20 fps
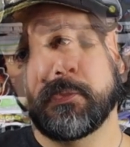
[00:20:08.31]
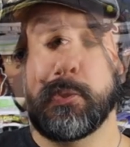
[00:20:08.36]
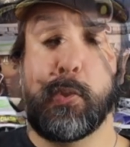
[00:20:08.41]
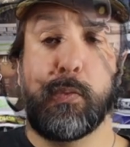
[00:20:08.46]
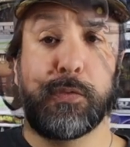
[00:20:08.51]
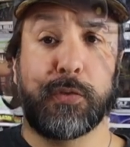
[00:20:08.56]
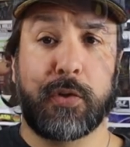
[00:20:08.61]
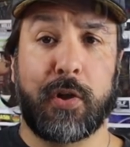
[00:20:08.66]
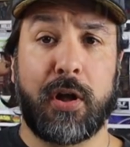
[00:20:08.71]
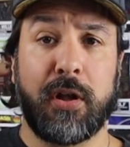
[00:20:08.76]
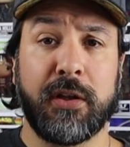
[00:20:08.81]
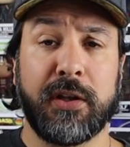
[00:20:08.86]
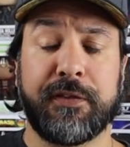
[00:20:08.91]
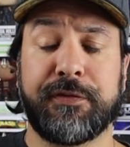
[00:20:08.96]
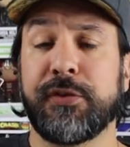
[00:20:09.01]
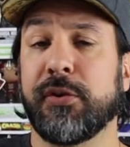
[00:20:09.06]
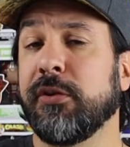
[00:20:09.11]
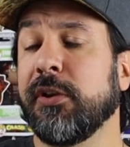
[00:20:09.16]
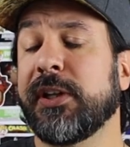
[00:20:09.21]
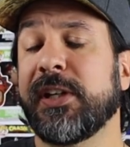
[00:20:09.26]
But overall,
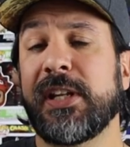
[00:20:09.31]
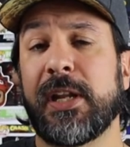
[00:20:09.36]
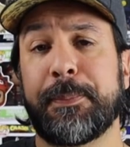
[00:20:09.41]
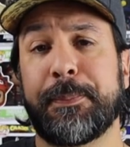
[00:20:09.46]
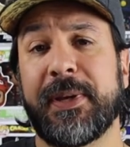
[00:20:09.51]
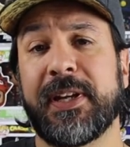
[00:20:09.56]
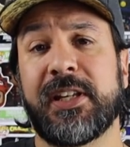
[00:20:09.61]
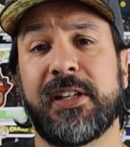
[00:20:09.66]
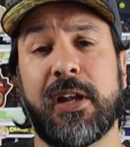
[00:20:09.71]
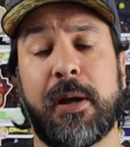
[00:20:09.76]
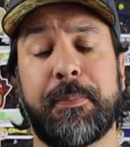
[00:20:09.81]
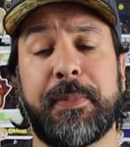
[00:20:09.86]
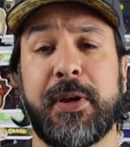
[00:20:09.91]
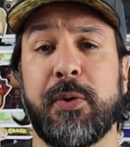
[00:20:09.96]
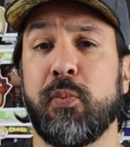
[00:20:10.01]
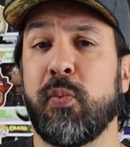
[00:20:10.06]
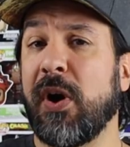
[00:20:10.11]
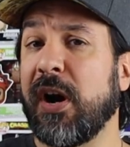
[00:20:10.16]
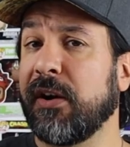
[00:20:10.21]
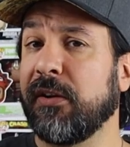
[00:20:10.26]
if you're looking at picking up
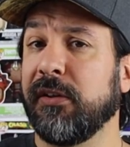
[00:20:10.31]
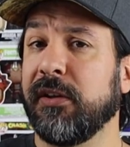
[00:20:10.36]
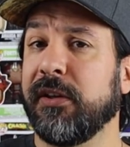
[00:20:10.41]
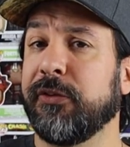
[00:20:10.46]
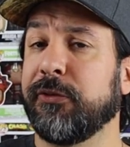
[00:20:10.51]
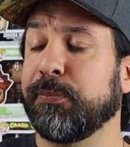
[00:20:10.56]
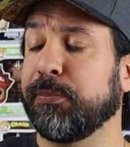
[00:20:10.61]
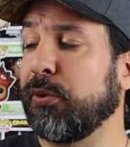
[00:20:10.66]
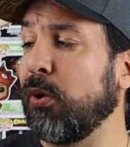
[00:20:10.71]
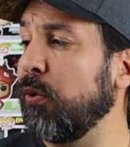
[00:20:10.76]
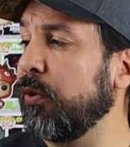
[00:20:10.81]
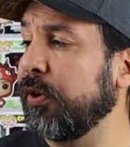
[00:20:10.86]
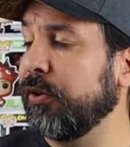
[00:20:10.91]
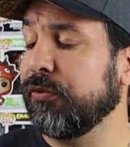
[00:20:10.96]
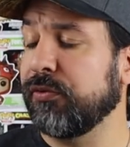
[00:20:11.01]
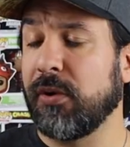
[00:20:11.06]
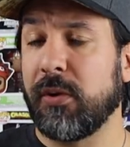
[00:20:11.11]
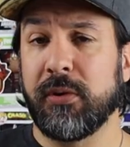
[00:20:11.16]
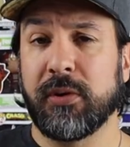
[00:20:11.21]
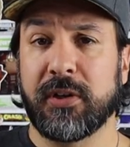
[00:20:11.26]
a wireless pro
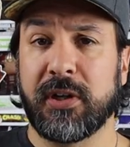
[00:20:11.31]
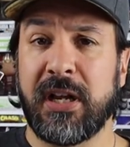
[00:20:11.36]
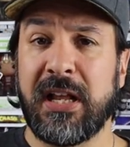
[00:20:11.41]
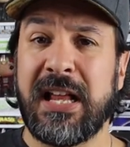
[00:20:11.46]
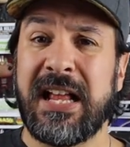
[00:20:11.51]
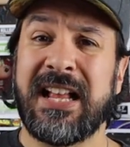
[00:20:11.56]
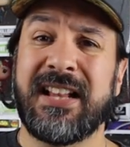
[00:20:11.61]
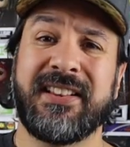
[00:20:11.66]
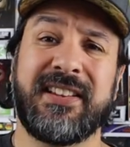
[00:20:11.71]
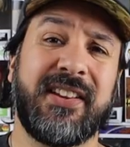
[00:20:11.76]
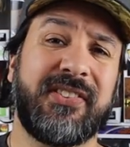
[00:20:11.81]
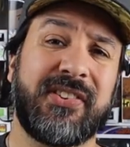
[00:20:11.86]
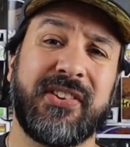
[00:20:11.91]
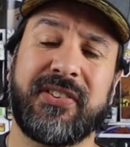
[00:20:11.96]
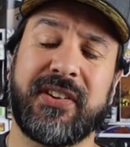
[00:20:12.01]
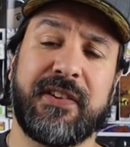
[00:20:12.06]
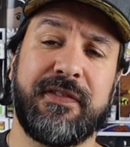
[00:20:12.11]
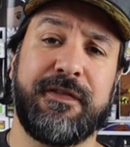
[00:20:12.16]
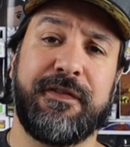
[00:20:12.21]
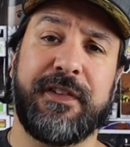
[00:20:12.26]
controller, this
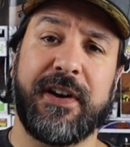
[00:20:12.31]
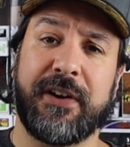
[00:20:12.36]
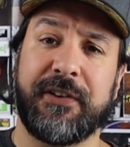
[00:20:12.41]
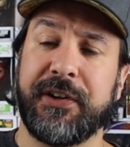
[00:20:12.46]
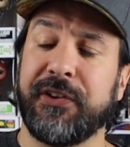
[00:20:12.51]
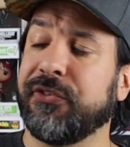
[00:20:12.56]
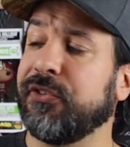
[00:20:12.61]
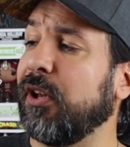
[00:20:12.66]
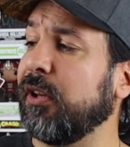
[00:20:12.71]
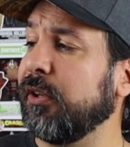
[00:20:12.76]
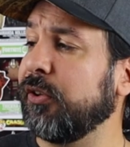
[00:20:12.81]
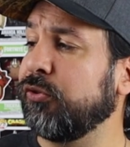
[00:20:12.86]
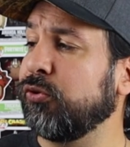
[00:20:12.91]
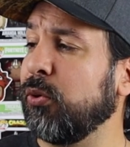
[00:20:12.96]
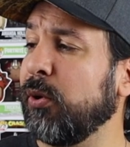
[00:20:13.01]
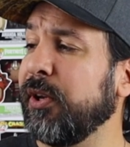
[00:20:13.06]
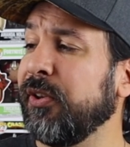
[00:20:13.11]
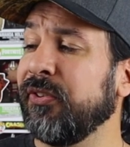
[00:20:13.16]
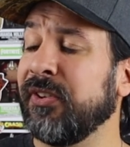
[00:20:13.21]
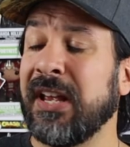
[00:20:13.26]
is a very solid
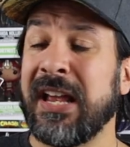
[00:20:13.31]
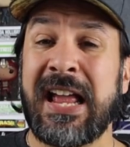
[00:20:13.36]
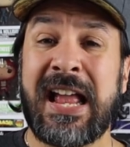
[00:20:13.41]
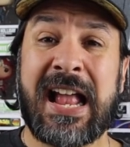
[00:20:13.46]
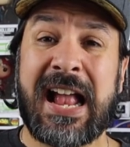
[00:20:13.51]
choice,